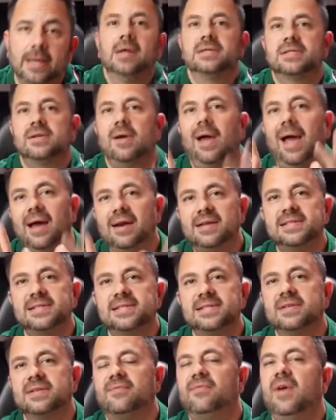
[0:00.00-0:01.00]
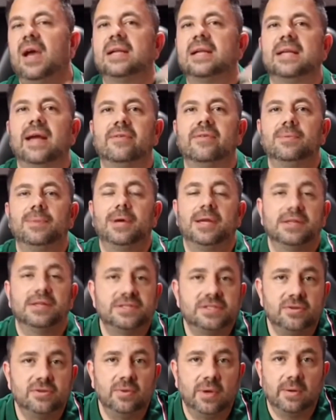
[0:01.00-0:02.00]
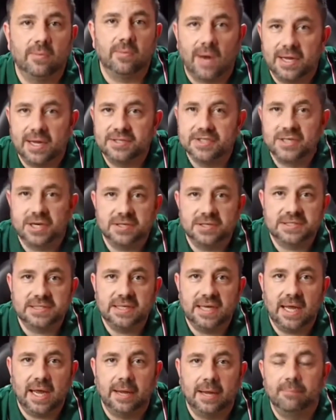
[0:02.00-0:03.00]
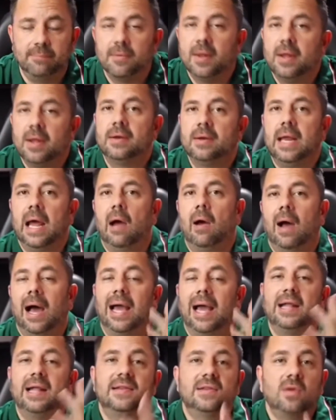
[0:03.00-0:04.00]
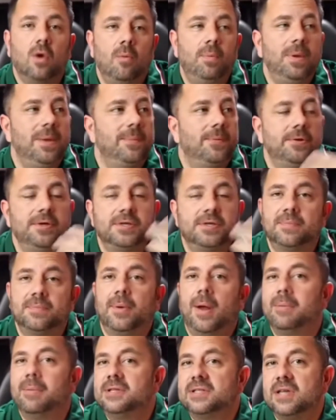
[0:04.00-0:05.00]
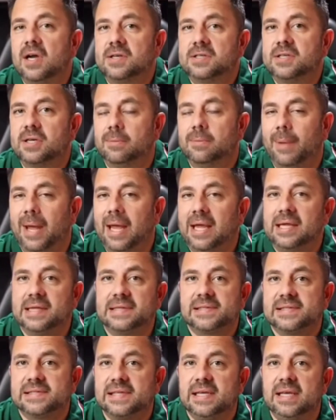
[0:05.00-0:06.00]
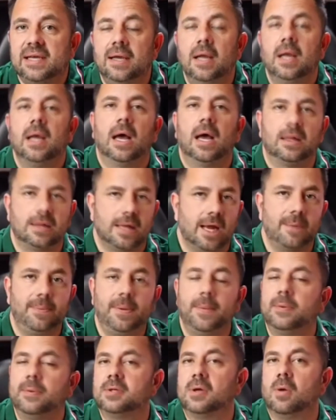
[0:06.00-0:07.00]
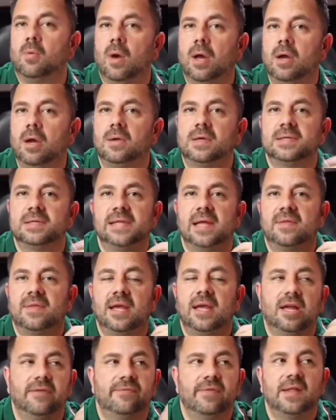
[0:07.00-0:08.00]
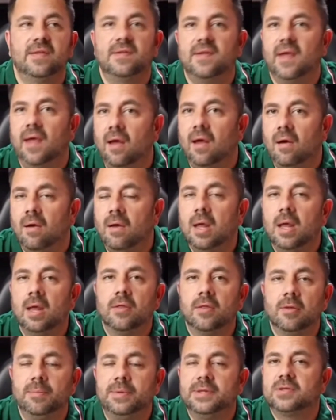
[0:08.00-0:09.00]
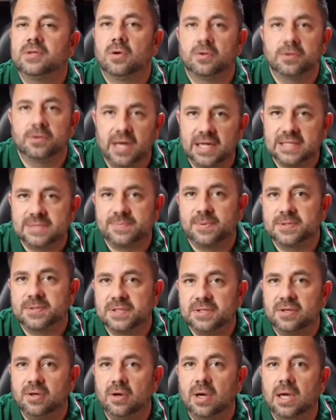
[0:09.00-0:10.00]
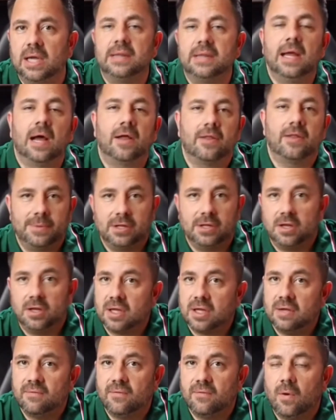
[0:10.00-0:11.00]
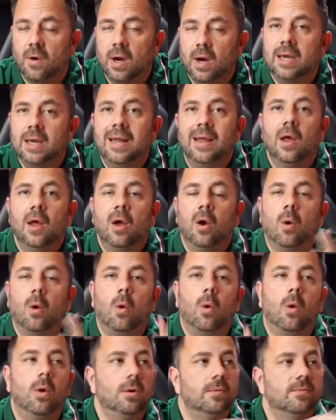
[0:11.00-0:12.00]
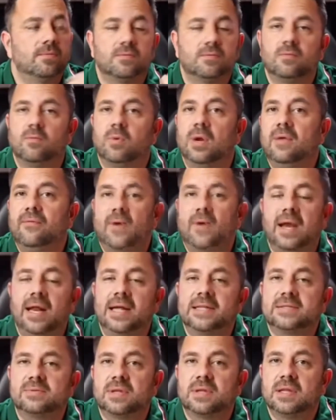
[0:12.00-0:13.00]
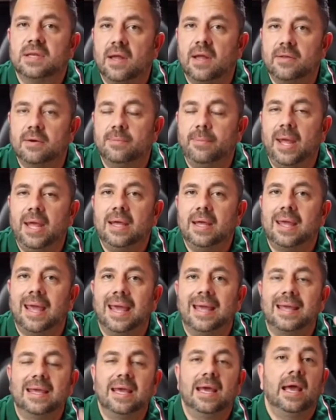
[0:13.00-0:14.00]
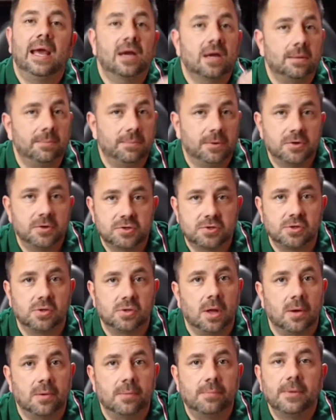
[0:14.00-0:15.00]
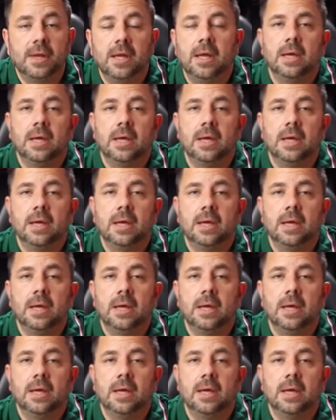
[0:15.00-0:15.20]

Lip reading: So how does this affect everybody that's doing ride shares today? Now, I told people you should probably talk to your bank and see. A lot of people don't want to because they think if they tell, they'll be told you're not supposed to do it and now they'll be looking for it, or refinance with another bank and get a commercial loan.